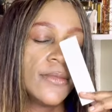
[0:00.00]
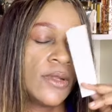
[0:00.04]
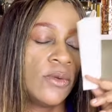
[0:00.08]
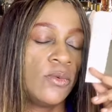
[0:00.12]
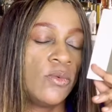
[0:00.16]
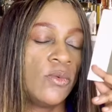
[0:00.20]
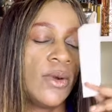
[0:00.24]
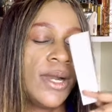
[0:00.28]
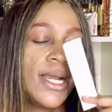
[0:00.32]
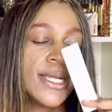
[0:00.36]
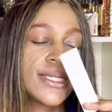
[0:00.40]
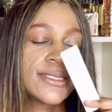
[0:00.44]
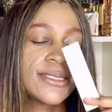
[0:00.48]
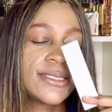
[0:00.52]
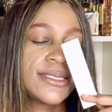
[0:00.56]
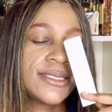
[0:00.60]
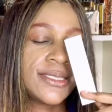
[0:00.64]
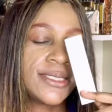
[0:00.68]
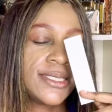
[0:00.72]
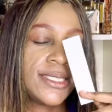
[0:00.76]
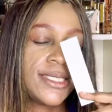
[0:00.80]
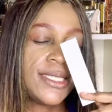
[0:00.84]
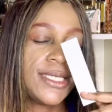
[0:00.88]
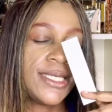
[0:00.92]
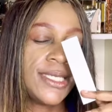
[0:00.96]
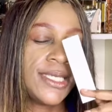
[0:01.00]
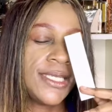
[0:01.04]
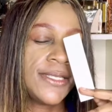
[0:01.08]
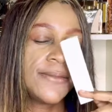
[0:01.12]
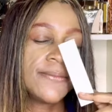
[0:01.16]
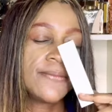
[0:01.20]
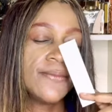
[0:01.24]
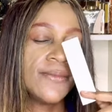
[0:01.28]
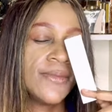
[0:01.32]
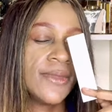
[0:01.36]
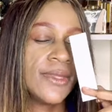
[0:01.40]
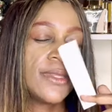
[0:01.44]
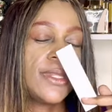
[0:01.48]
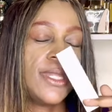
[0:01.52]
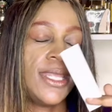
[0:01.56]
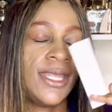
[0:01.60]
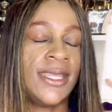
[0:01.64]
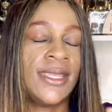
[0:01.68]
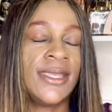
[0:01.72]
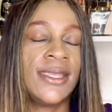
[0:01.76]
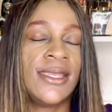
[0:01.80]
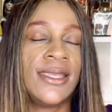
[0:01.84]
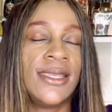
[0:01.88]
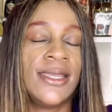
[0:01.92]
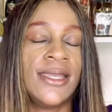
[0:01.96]
waxy
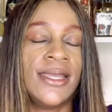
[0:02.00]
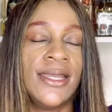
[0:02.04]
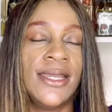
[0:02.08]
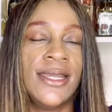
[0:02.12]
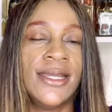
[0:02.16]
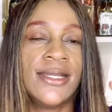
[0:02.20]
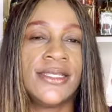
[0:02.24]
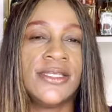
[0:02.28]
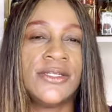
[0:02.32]
thing,